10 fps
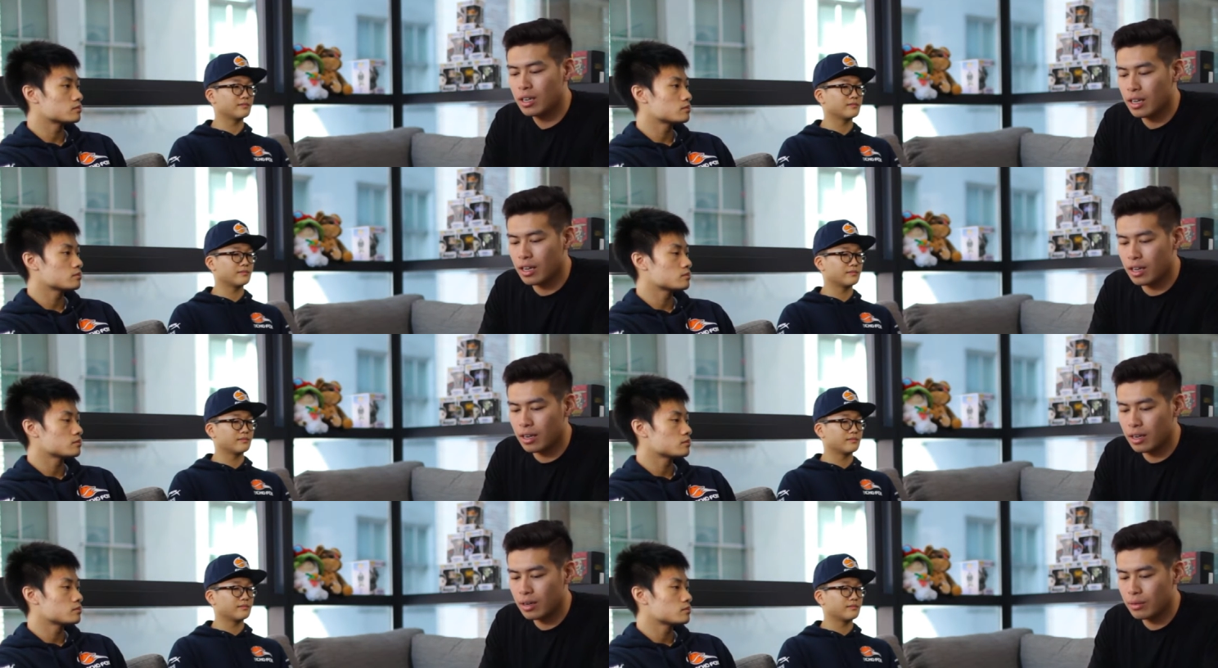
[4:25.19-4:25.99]

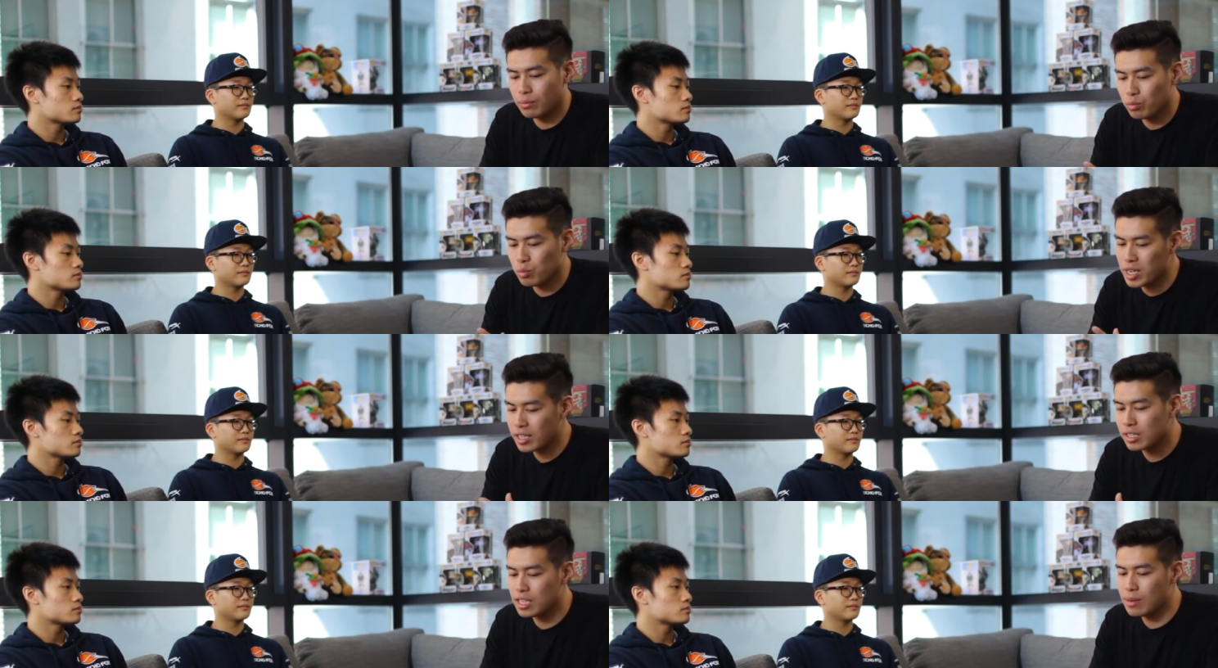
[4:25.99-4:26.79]
Speaker 1: And uh, we can
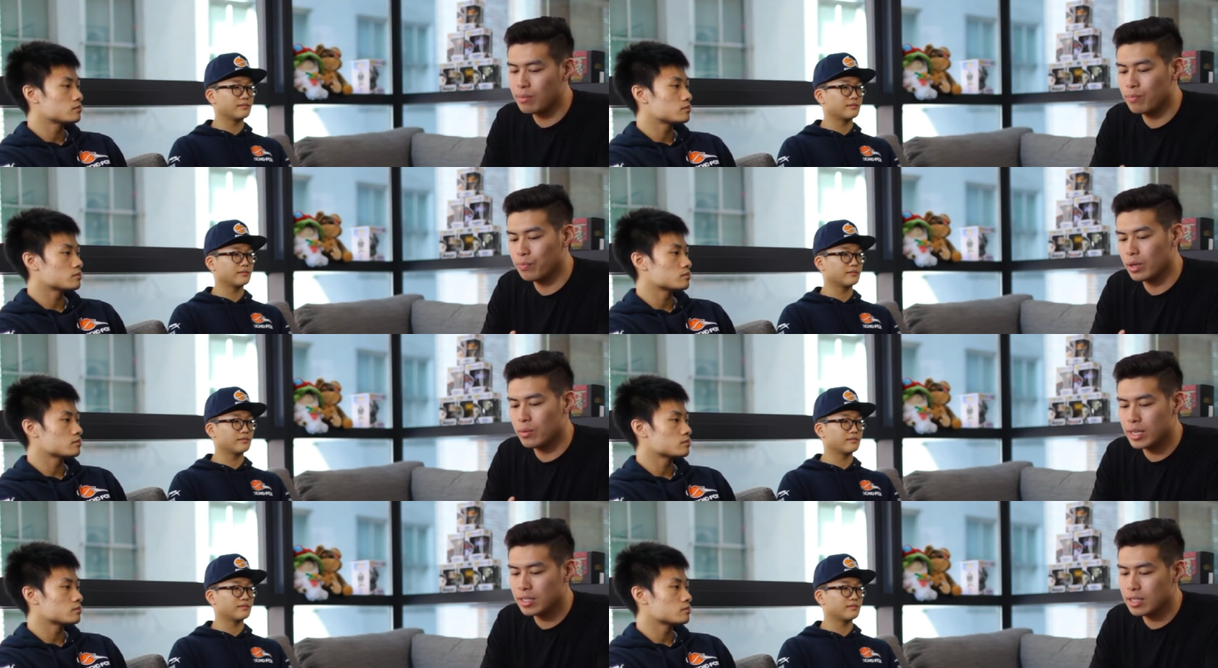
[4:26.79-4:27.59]
see him we
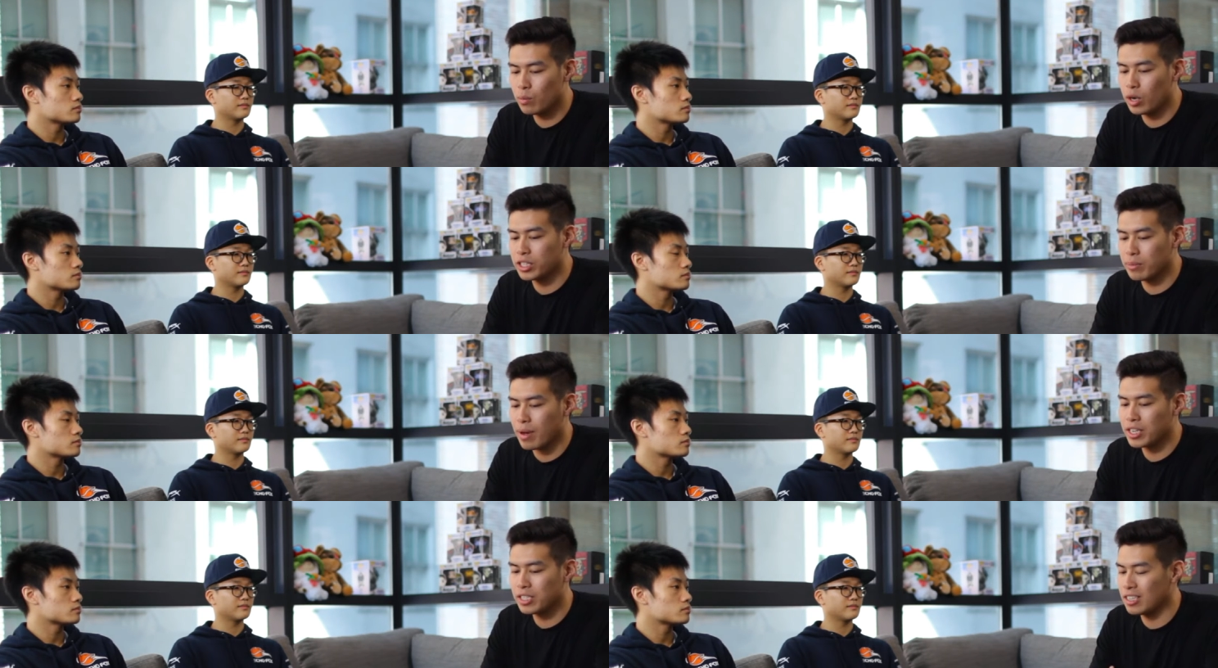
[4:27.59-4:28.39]
can see him watching
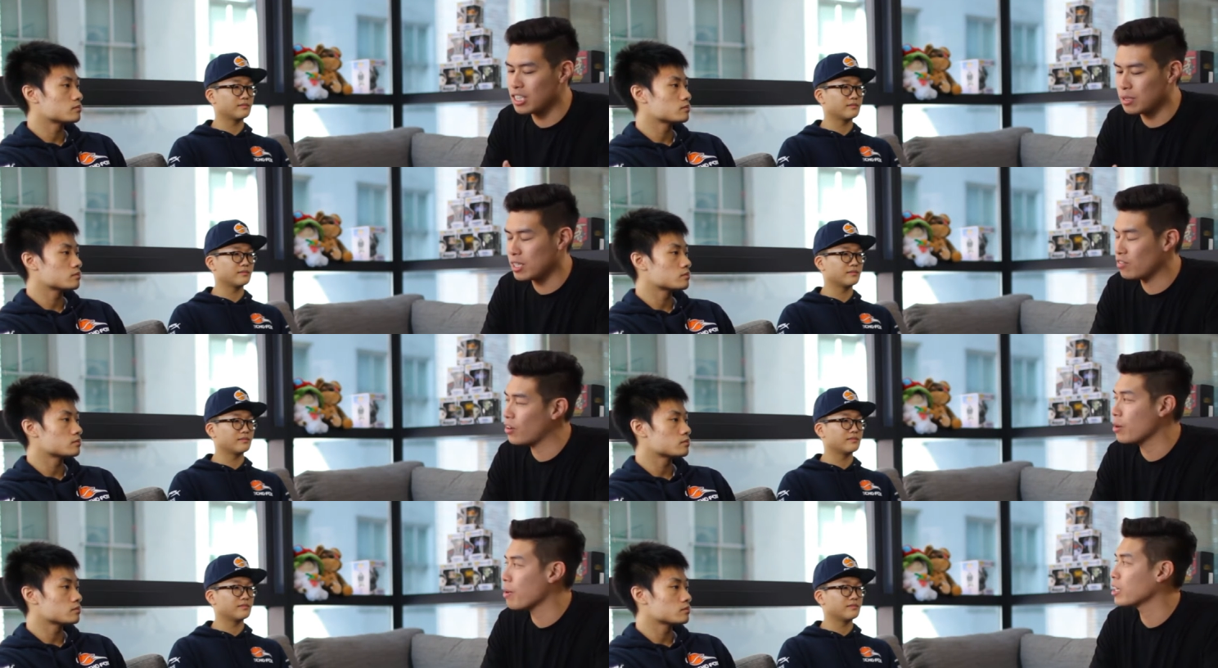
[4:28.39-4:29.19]
matches and he speaks
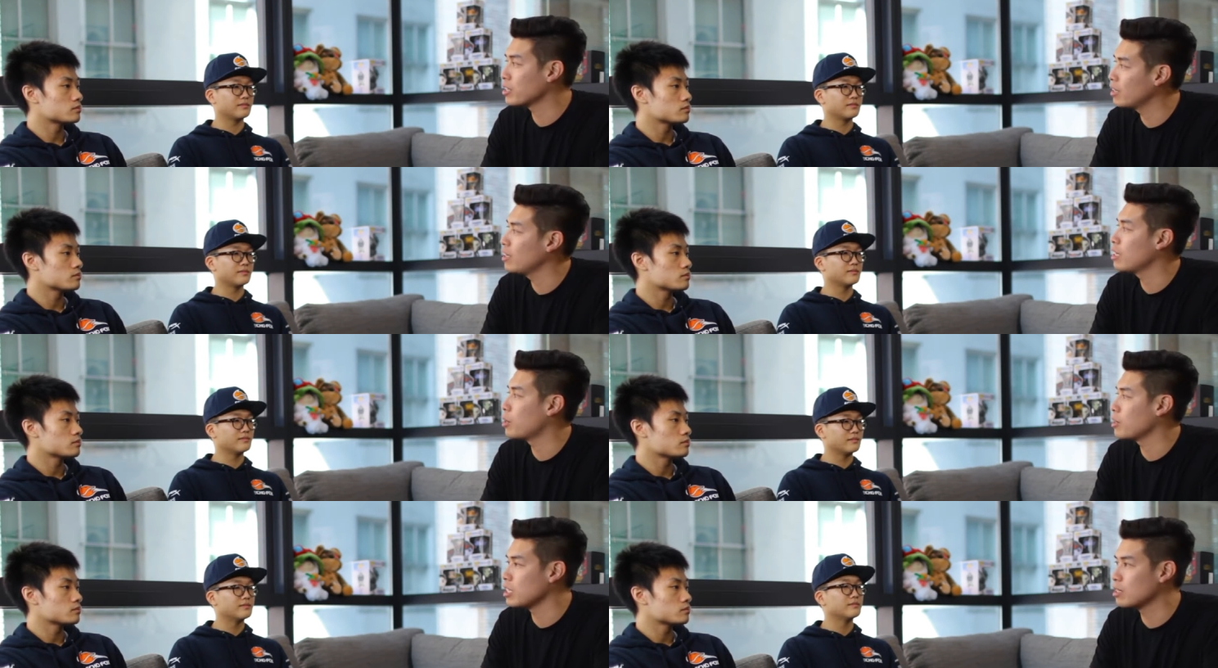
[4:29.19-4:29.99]
very passionately
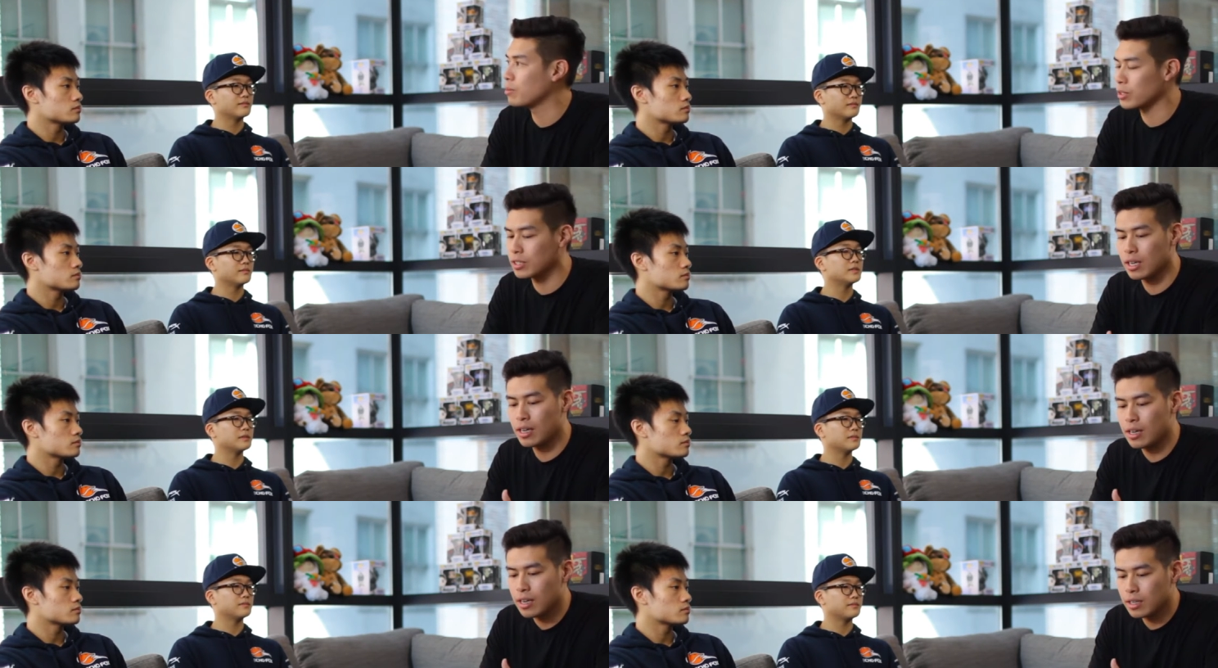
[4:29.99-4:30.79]
about esports.
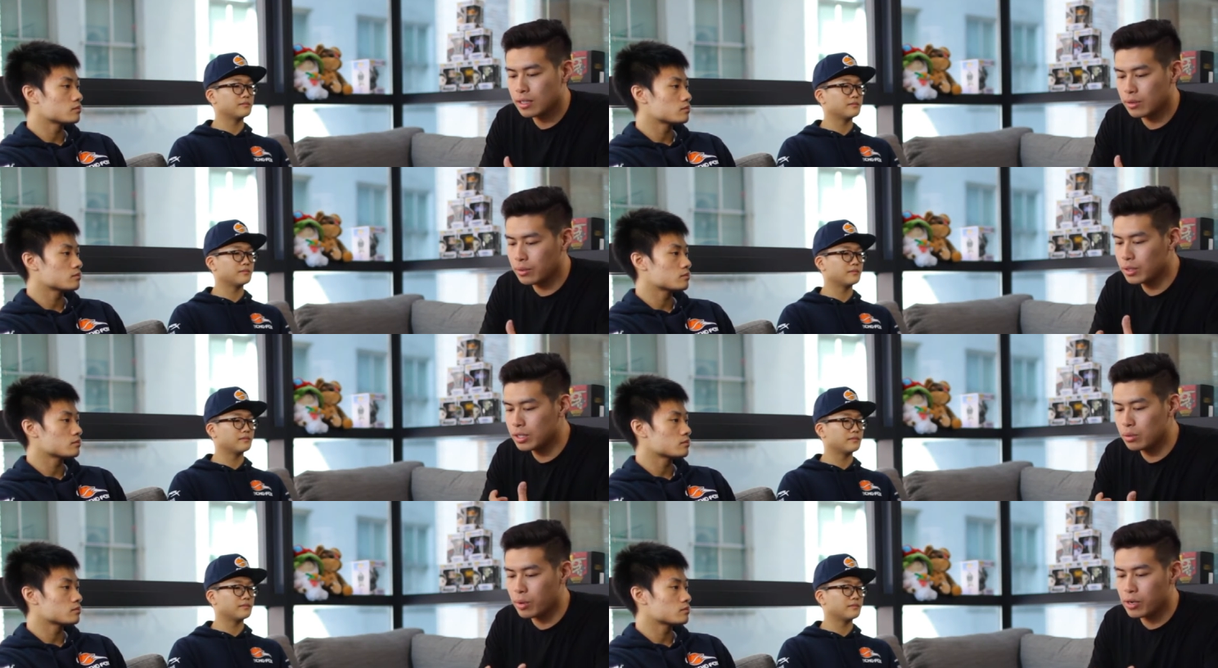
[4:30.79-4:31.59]
So we're
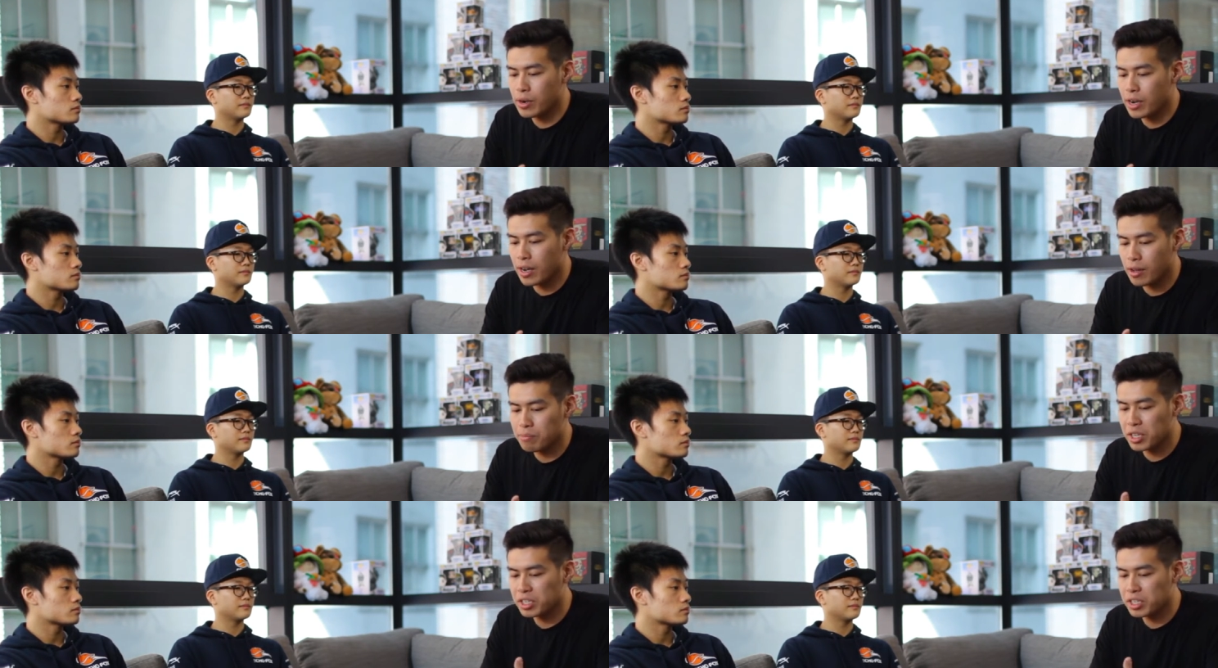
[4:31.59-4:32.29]
just wondering, um,